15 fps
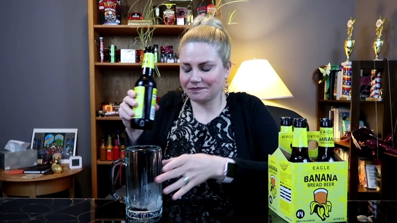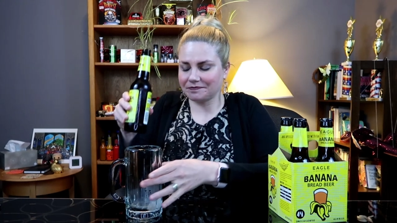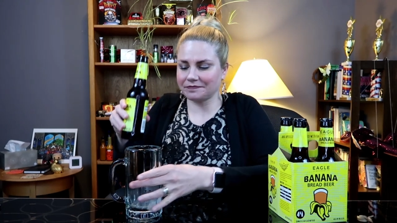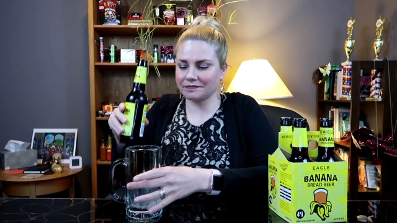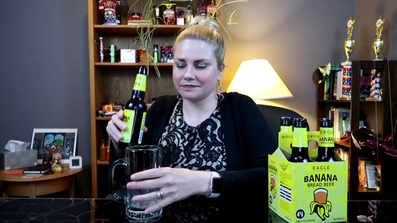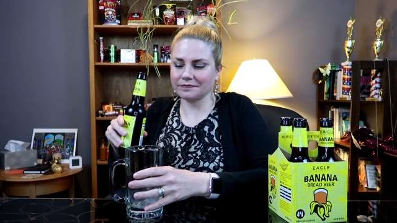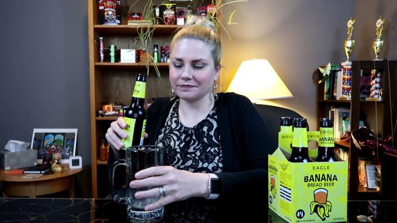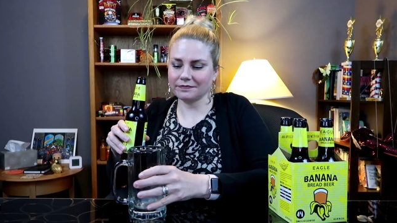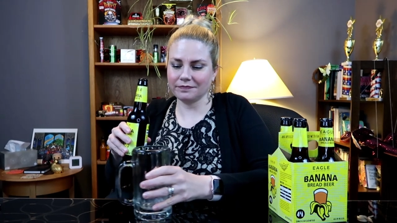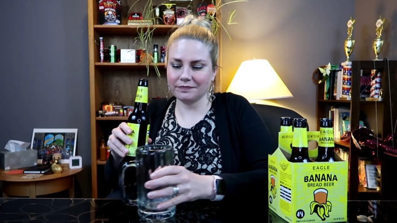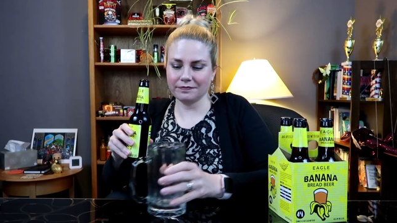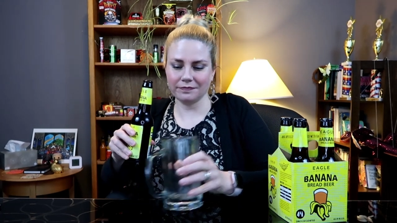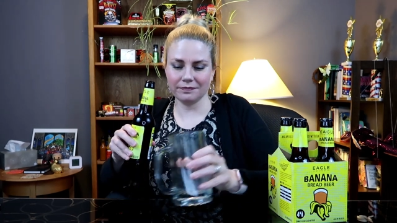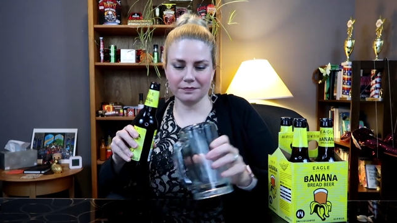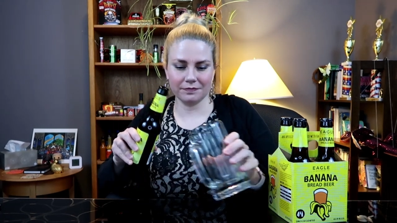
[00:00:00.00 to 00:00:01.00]

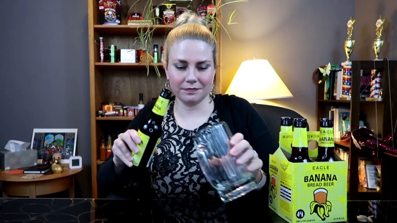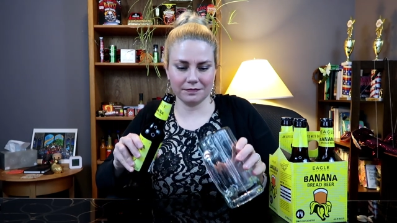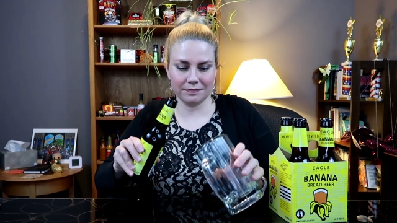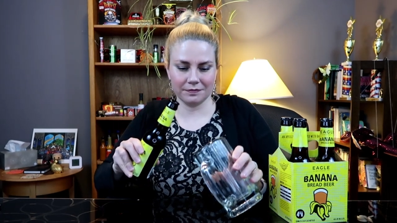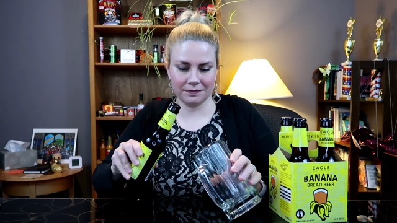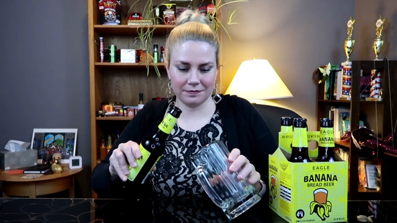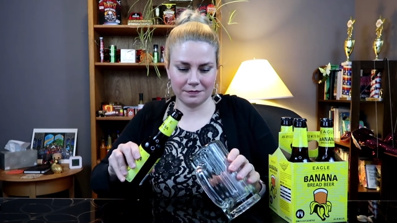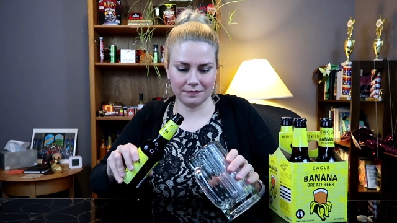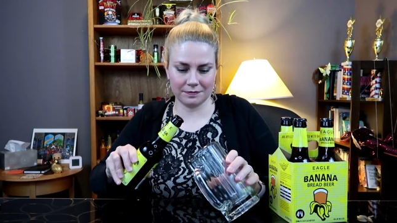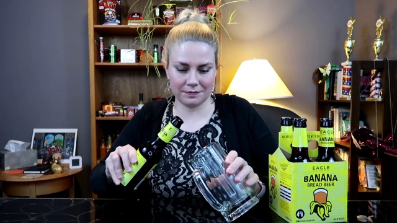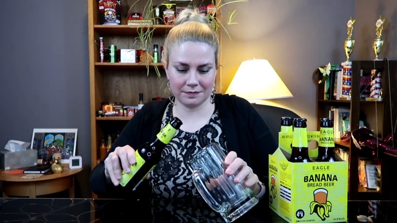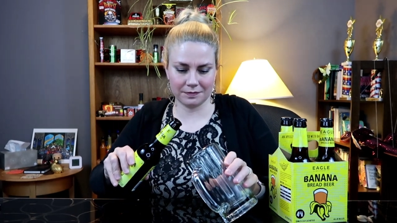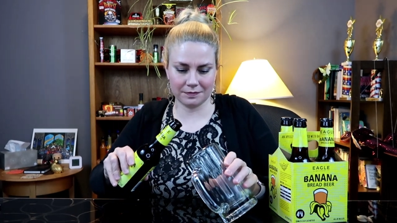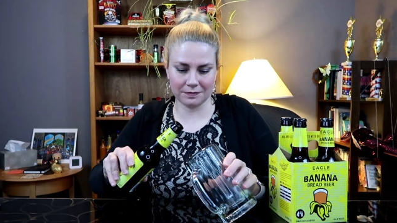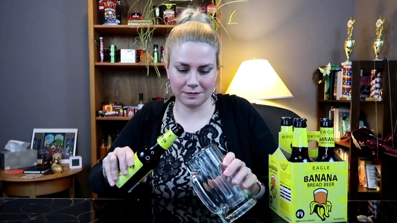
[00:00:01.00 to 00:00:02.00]

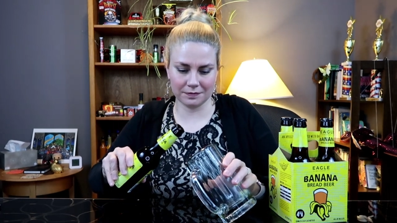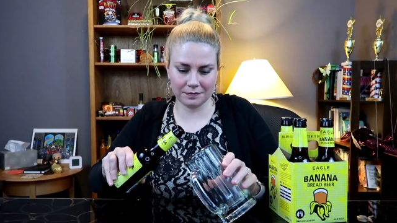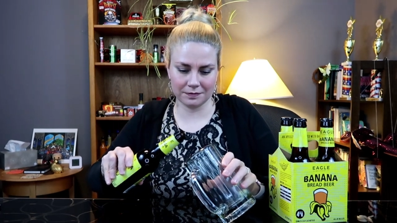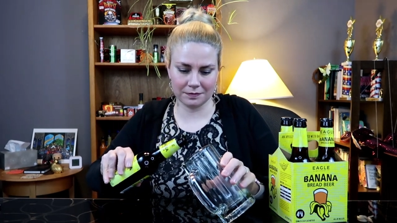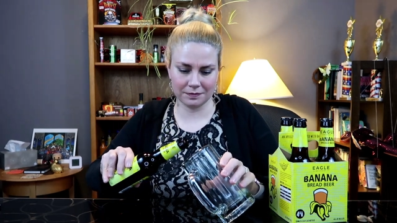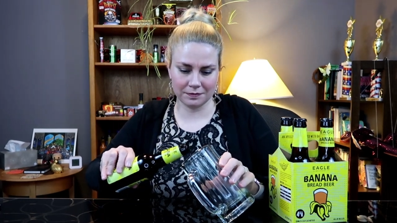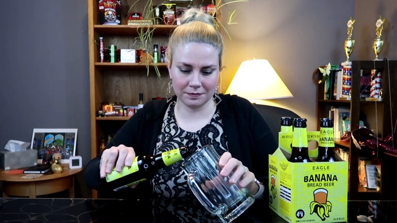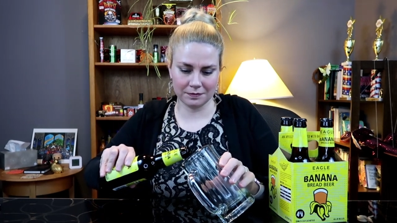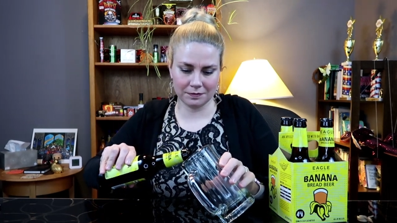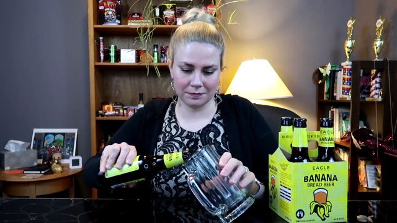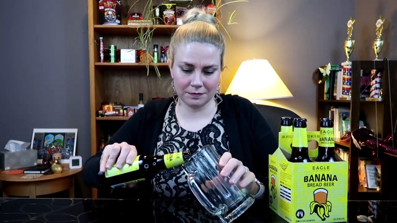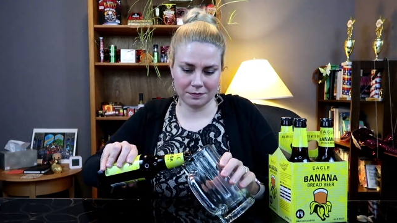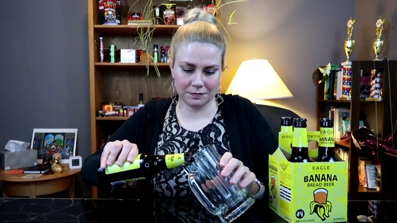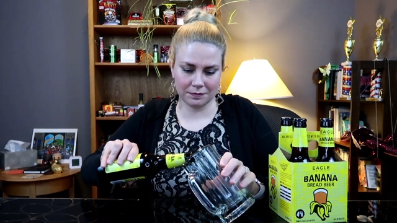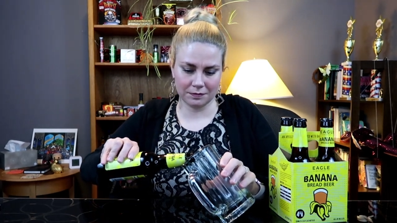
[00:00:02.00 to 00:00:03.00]

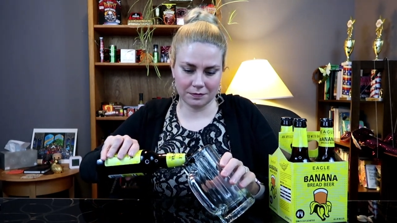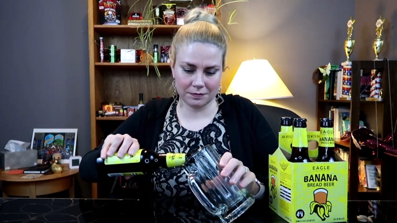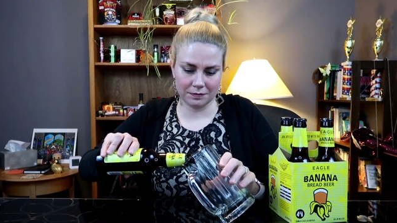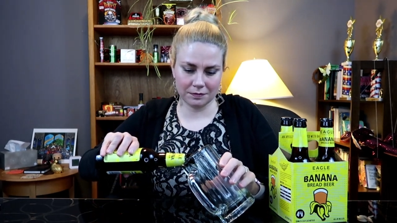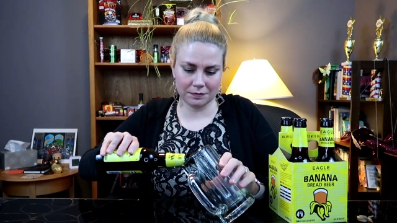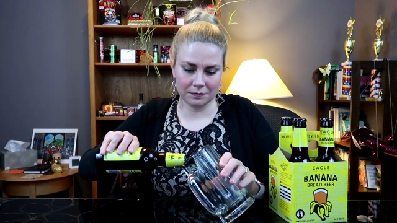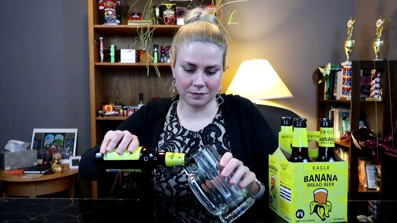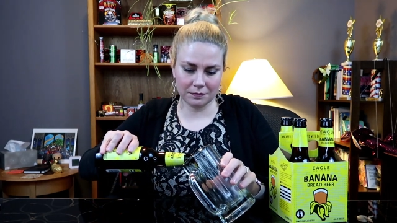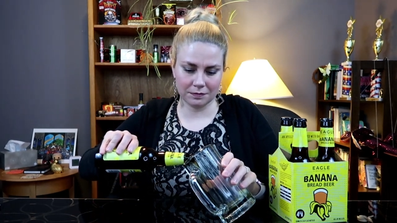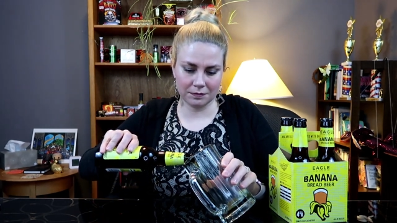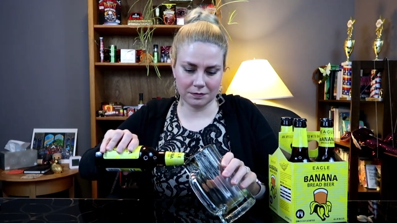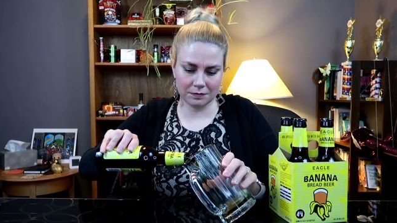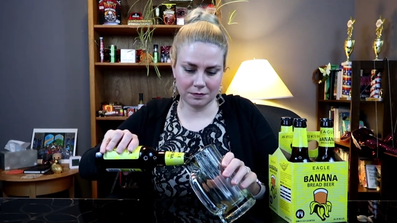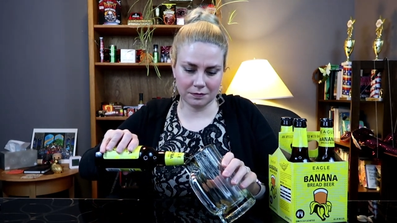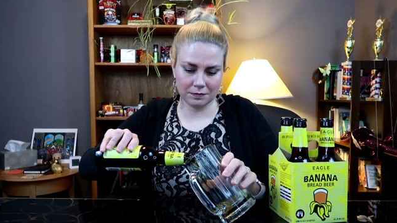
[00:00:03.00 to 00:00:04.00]

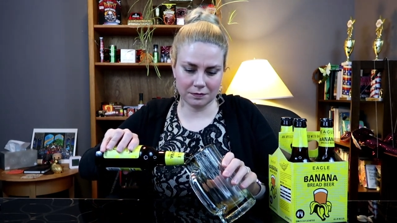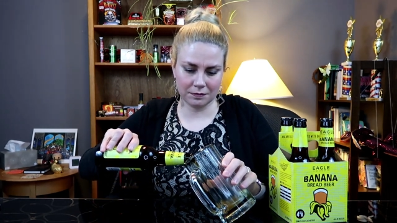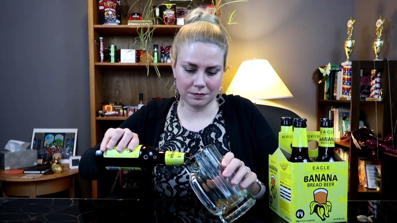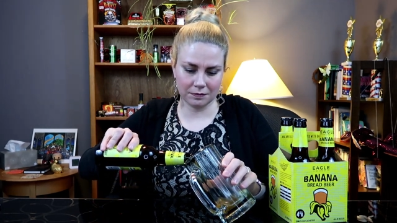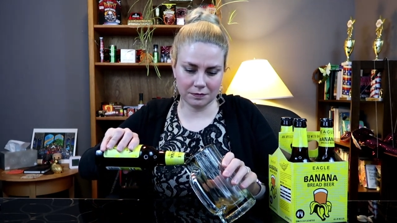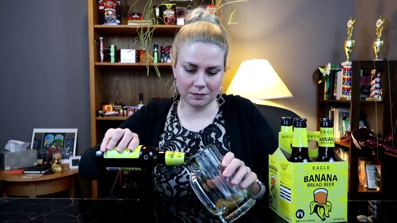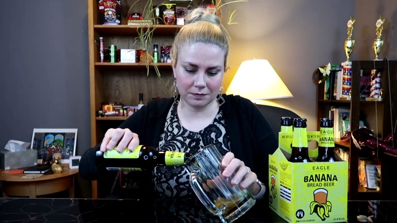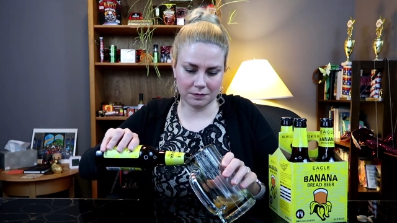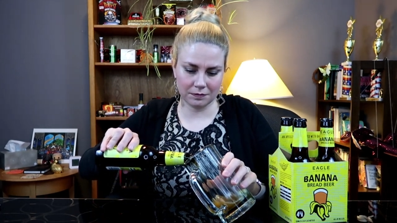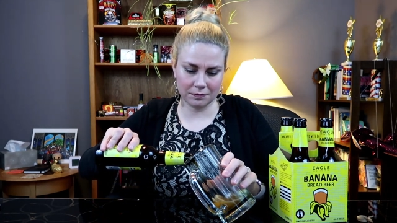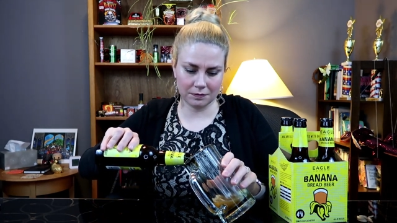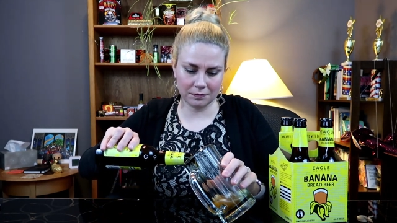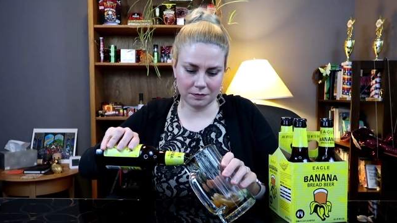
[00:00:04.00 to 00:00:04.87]
[no speech]